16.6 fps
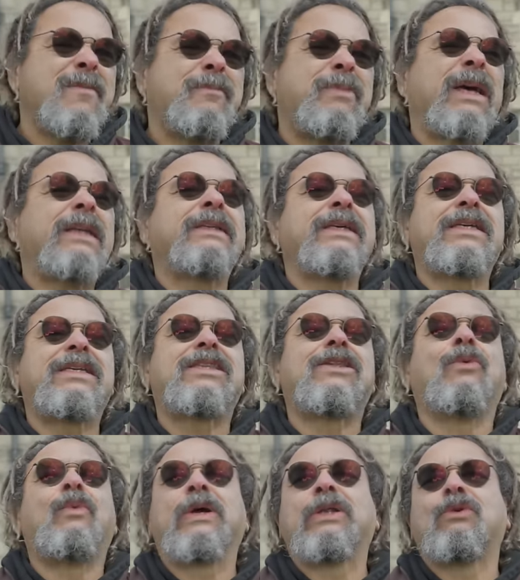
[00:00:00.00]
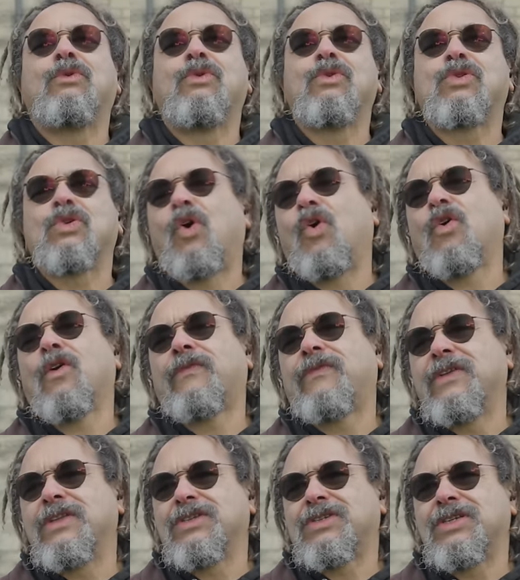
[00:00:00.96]
But at least the widows,
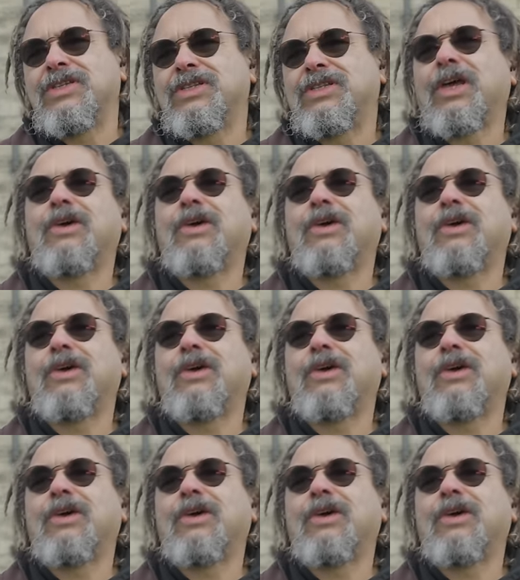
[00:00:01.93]
orphans and